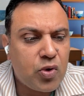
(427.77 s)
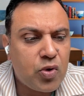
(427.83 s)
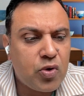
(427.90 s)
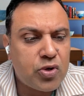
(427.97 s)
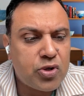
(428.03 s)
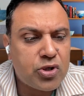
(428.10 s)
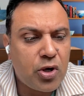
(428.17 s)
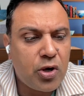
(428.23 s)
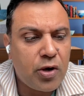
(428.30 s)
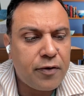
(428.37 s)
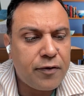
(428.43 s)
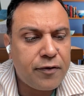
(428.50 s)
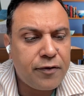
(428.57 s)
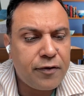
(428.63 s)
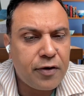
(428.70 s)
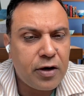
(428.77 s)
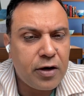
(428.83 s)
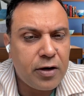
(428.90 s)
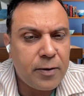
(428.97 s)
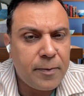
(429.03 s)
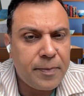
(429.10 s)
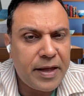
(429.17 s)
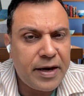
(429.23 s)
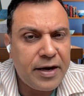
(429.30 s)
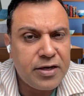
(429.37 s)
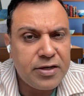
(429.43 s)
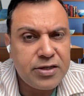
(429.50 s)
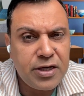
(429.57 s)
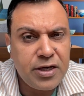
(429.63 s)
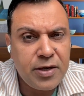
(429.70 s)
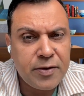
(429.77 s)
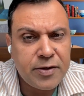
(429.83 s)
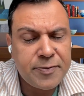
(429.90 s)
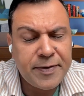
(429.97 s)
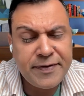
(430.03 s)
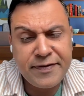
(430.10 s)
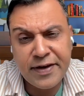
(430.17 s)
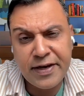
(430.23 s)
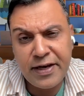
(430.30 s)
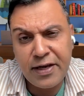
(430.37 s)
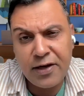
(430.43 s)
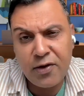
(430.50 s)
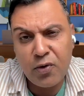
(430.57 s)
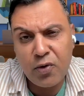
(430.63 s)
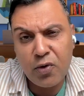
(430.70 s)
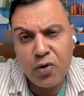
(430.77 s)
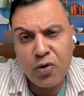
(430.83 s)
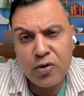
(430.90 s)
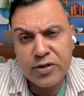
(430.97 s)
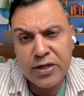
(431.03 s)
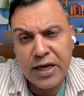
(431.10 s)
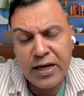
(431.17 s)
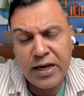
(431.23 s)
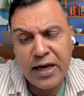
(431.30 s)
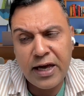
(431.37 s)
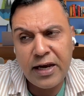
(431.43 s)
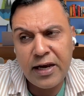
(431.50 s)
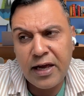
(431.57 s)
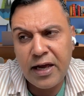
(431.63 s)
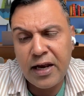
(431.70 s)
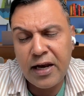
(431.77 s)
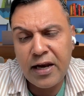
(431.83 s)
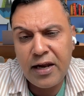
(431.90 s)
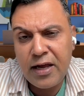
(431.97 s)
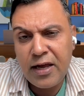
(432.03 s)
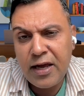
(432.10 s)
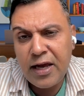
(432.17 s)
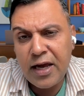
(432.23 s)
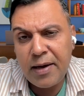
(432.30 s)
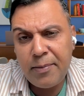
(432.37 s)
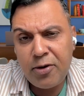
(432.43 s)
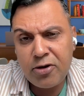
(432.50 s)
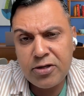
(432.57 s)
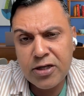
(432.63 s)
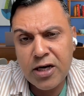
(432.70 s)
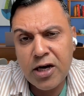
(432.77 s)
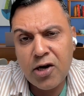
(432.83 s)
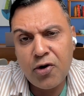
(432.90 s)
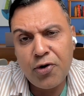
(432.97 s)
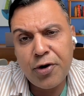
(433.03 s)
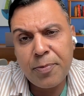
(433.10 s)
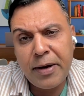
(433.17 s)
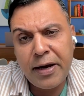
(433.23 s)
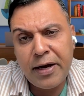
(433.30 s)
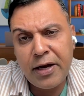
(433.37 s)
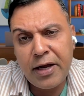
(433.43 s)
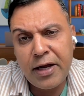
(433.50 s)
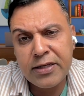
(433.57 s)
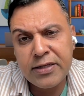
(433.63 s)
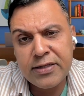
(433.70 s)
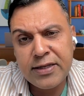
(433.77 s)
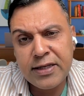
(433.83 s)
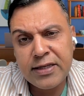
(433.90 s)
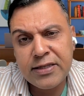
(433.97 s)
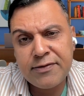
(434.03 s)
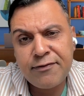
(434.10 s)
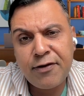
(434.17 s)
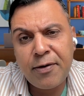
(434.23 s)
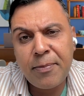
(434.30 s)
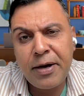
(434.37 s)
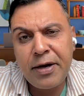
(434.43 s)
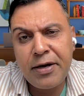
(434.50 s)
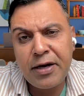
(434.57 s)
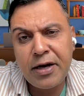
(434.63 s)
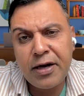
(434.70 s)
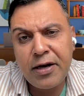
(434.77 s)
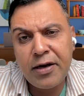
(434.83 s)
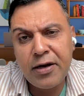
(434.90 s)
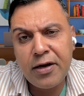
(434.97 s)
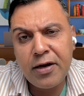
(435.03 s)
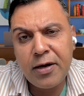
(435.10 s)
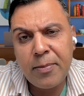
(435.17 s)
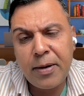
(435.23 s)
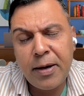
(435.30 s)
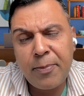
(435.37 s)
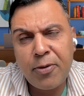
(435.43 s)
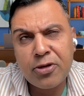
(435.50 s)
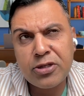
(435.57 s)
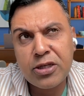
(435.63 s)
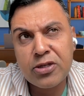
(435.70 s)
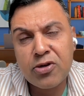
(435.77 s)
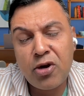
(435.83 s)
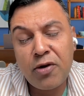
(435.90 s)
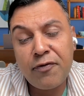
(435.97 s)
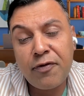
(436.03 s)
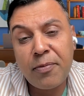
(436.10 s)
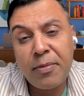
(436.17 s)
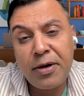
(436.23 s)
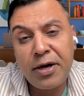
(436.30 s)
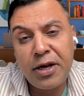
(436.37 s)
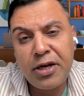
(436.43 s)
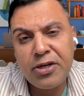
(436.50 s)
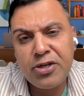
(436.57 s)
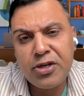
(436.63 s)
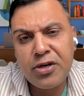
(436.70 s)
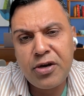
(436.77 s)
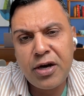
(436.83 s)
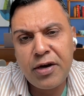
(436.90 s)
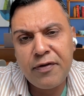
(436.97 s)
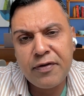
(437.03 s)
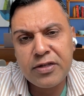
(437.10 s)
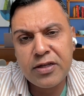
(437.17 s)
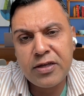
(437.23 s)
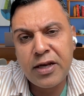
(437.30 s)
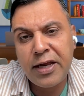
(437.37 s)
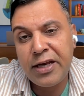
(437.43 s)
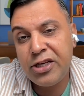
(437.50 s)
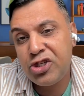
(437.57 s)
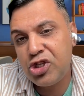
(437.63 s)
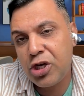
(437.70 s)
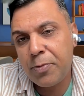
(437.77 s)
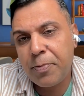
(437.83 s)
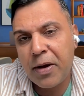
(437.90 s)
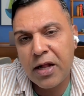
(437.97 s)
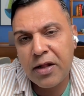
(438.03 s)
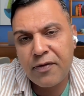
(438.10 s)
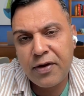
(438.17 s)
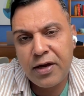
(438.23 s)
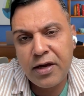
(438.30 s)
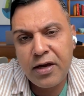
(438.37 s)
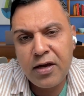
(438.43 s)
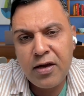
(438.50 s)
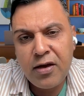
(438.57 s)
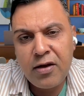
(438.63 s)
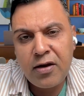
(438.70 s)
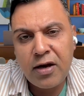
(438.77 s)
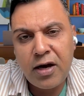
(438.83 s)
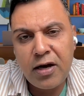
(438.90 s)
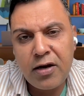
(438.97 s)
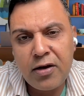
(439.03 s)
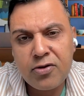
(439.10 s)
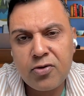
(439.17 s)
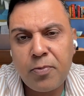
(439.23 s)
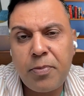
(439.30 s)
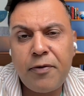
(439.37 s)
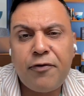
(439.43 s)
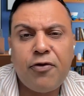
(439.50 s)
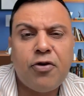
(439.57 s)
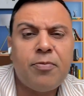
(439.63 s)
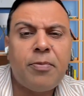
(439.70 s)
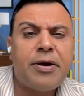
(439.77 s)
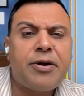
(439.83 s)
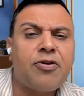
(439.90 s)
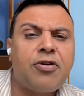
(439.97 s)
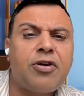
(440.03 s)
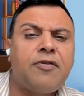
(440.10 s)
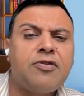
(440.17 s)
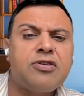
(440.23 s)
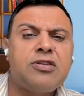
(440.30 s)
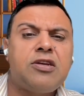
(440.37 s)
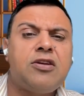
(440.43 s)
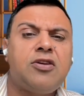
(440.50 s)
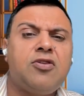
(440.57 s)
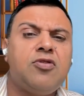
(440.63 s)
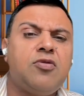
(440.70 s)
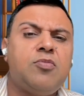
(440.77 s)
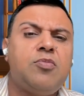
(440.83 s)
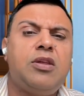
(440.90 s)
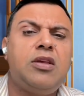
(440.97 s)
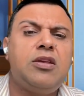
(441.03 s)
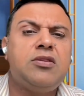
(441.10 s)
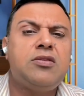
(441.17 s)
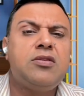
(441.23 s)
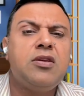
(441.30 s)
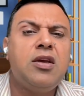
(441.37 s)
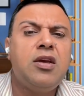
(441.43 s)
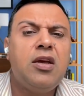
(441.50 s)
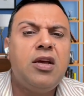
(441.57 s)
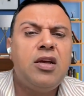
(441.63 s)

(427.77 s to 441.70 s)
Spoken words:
source of energy, specifically glucose and amino acids like glutamine, is fermented by a process called fermentation. That is an ancient pathway, right? So before mitochondria was there, these